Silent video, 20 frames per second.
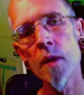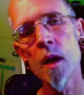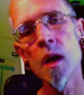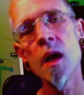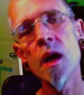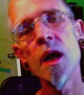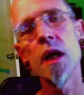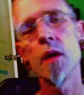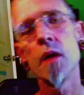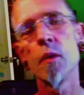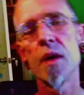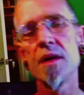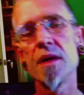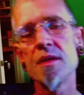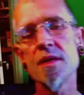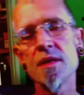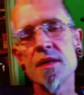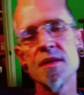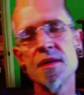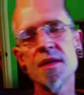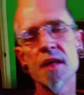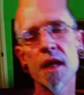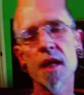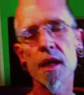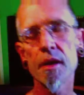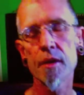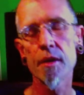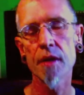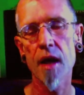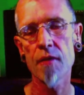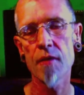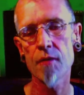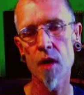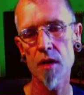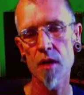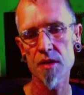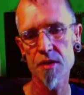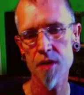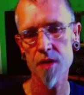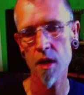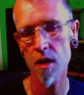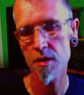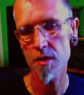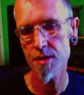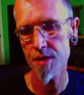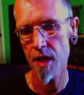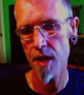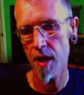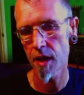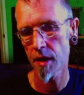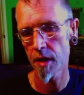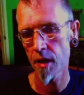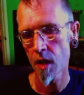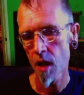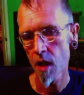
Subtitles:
Anyways, this is Keith, Live Rockstar, saying